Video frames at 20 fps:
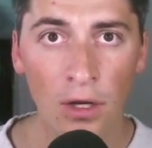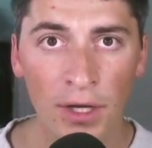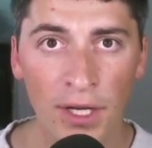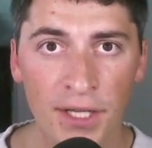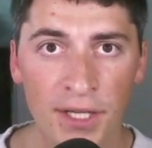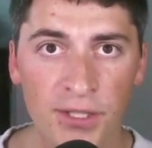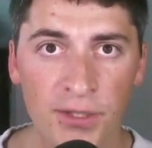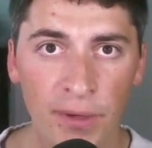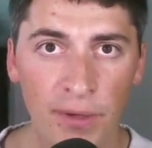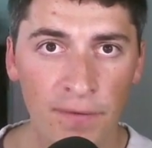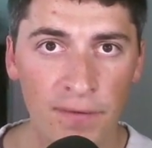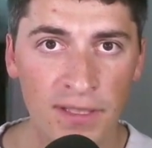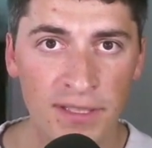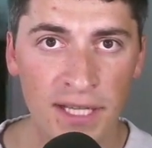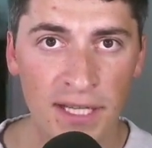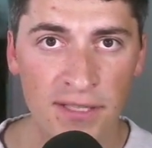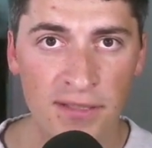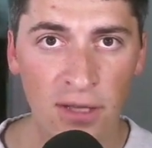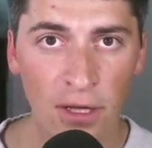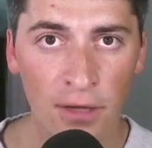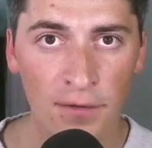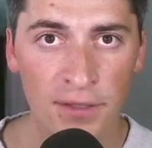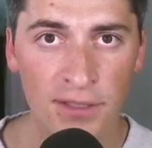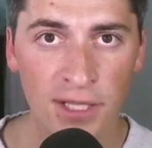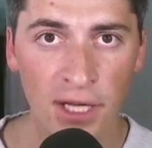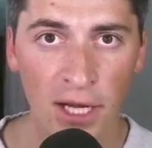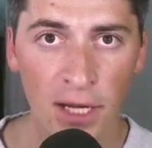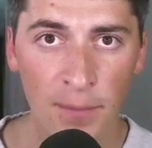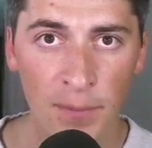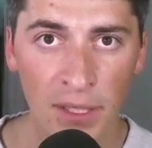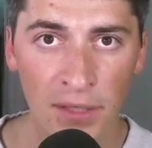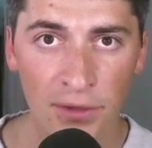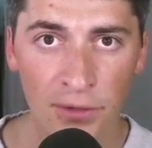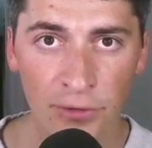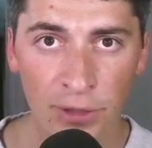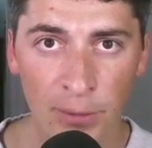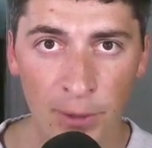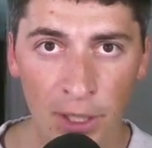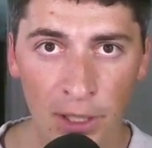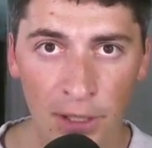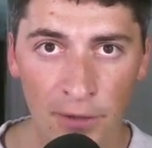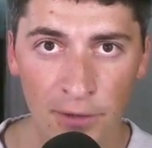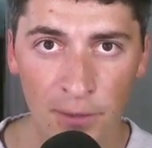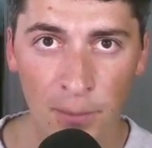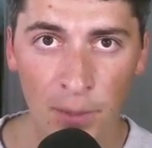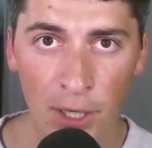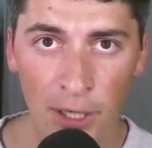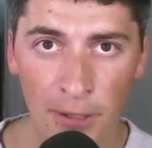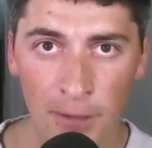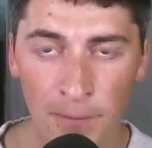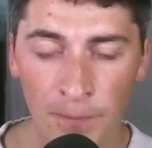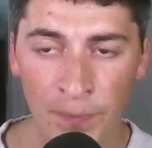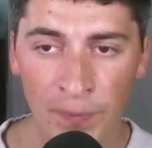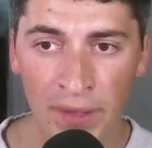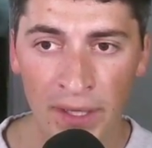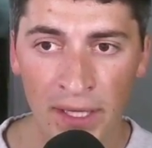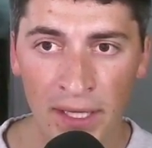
Okay, so we have the Tesla on the top and the Rimac on the bottom,